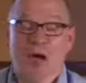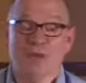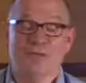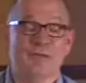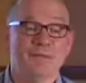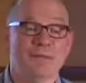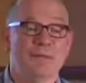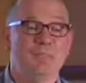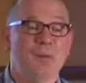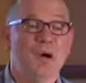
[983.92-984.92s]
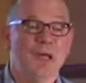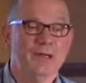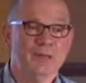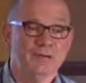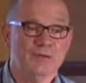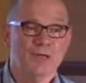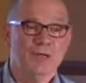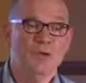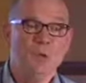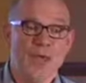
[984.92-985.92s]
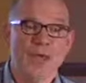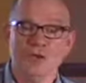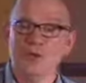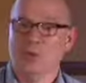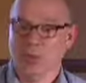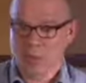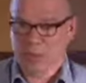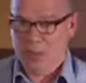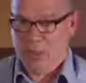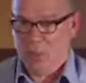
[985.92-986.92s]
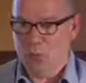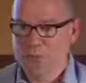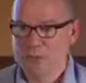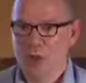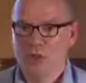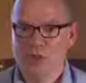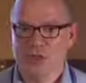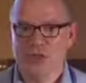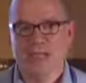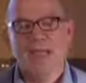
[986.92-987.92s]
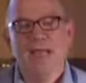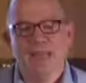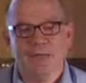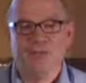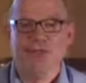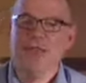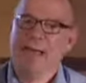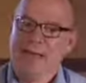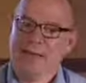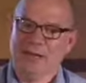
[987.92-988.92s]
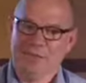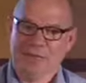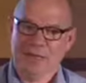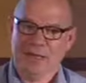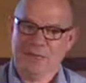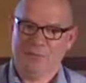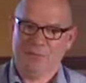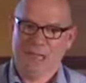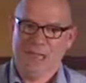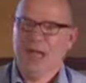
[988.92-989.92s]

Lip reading: honestly, the pilots that we're doing with colleges at HE and FE level